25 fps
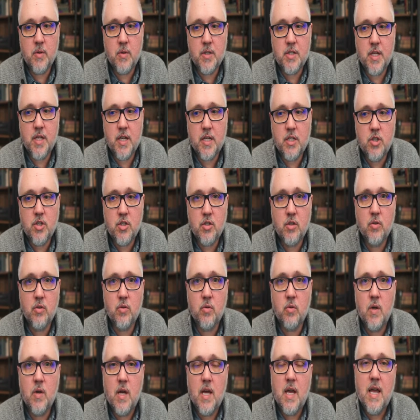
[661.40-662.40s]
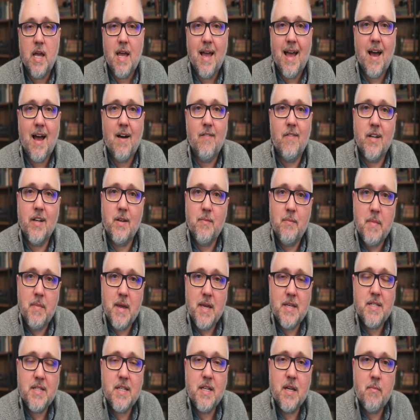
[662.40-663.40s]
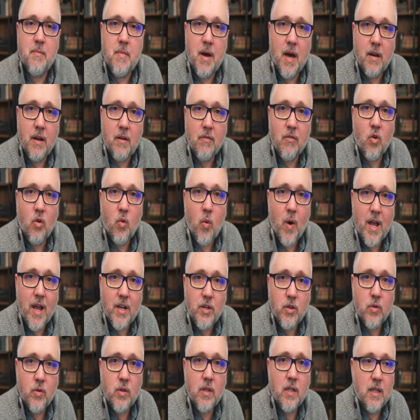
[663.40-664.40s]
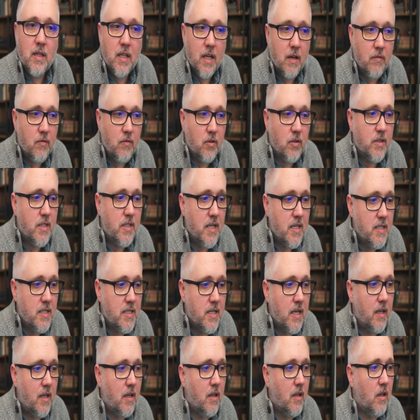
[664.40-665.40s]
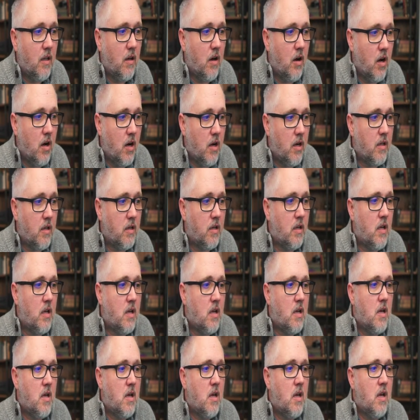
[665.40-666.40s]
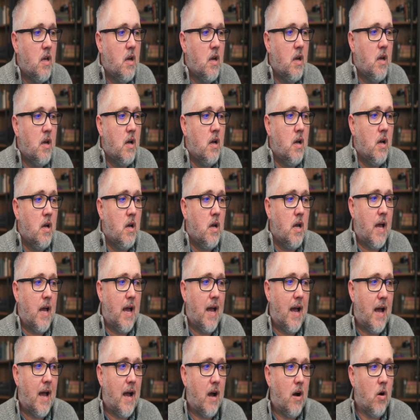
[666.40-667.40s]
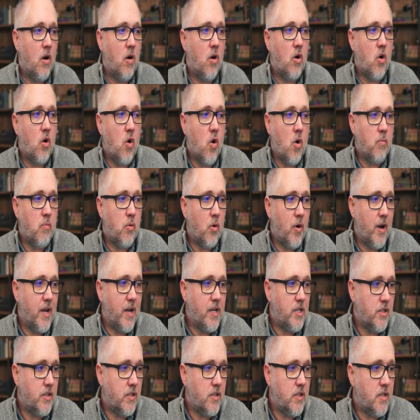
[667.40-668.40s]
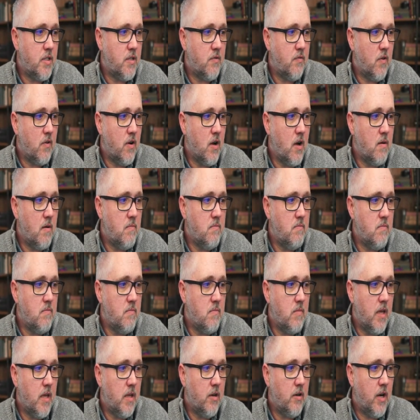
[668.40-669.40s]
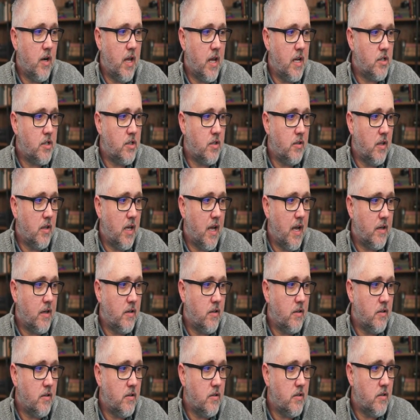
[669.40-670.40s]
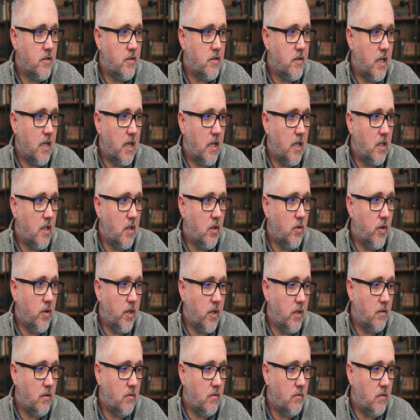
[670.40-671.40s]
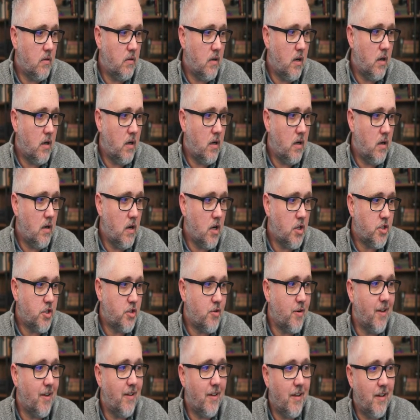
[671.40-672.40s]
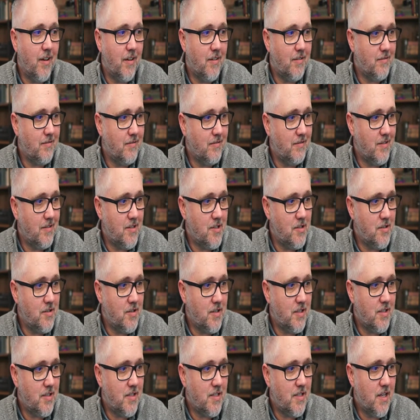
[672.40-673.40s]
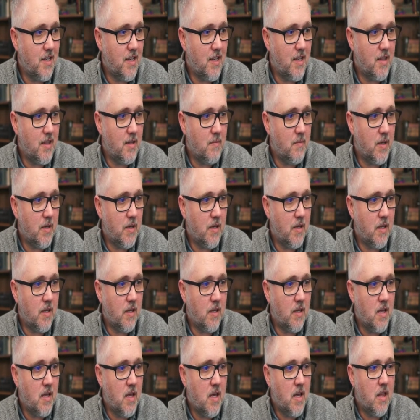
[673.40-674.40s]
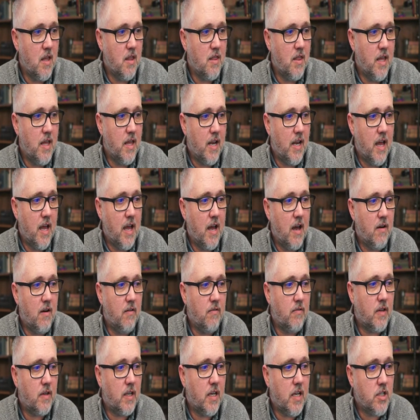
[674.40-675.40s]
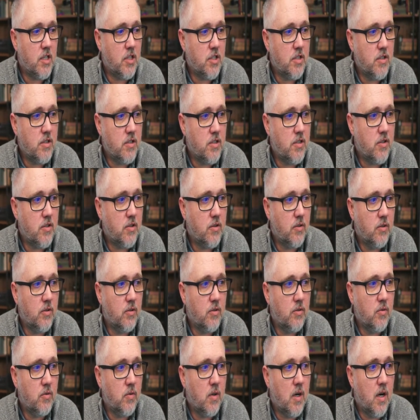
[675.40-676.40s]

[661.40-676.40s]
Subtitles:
they do have an amazing amount of granular level detail on how corporations from international actors, including Australia, you can see in the beginning, that have connections through